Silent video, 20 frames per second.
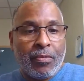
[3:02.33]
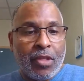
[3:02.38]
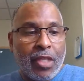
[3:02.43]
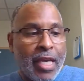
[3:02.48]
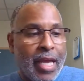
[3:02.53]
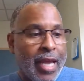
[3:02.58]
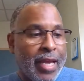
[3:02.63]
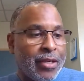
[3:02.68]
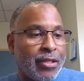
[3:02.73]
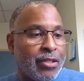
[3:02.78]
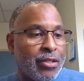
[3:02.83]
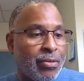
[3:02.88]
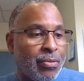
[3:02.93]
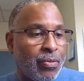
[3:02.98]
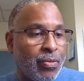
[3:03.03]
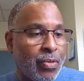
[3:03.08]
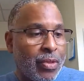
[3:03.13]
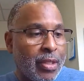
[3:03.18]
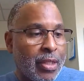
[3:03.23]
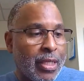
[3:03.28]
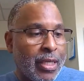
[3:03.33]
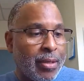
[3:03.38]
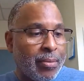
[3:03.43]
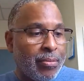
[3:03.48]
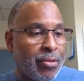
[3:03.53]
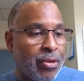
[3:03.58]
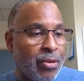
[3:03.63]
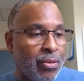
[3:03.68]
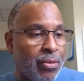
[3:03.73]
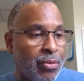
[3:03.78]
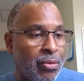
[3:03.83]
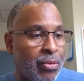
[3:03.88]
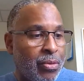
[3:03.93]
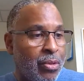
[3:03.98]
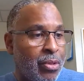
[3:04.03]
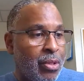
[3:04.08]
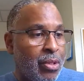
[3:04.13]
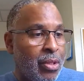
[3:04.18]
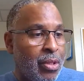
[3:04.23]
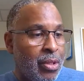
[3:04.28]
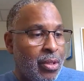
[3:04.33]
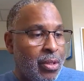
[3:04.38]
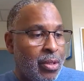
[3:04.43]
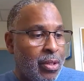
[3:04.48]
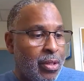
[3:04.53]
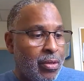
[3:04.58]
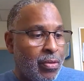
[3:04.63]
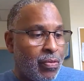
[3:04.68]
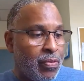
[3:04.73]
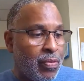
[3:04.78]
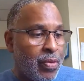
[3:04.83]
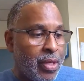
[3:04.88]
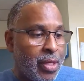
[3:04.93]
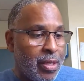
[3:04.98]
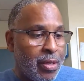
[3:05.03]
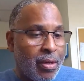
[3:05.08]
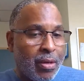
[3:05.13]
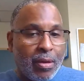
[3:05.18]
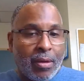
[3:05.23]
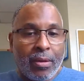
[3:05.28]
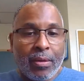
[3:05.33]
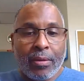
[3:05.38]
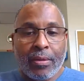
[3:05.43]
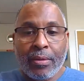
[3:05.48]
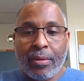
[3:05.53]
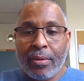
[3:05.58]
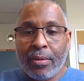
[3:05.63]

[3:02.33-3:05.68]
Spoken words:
Tag someone, let them know that we are